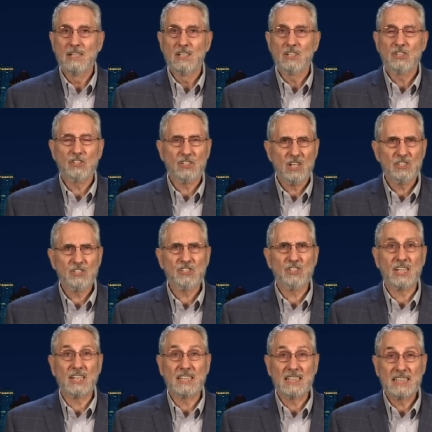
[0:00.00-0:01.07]
Such
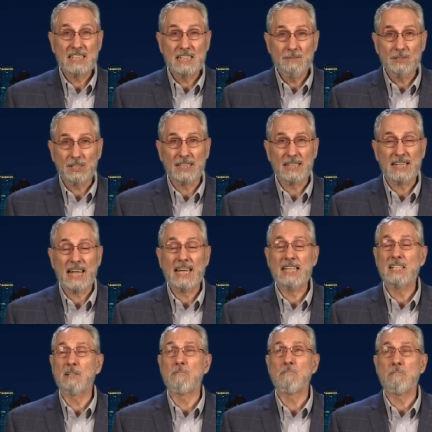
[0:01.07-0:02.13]
significant
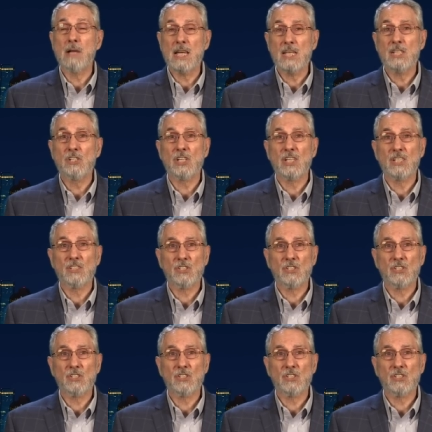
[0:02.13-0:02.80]
and amazing